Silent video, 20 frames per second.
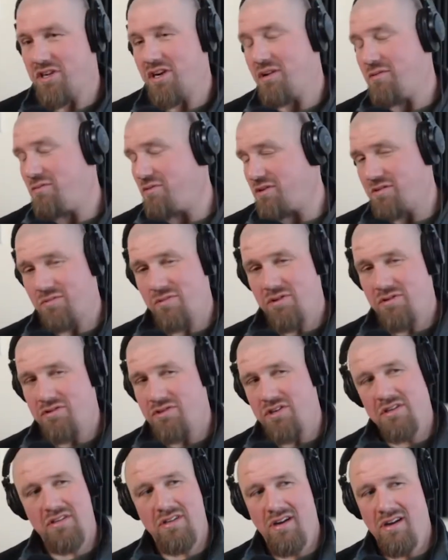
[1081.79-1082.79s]
Good. We, we were
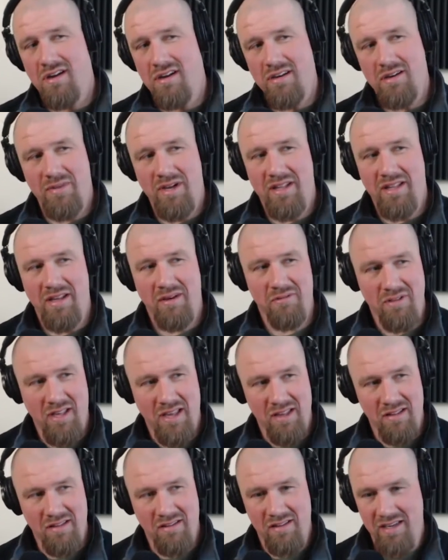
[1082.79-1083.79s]
just talking about that with
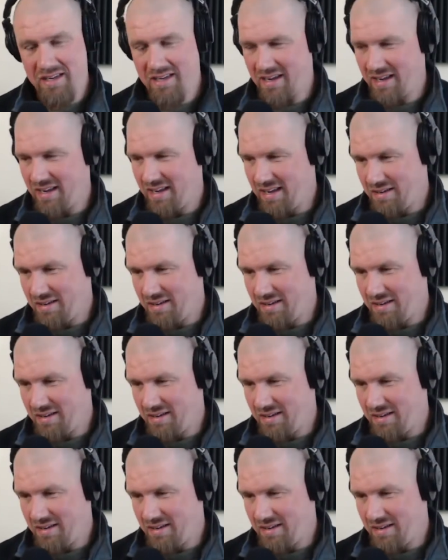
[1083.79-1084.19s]
Kathleen.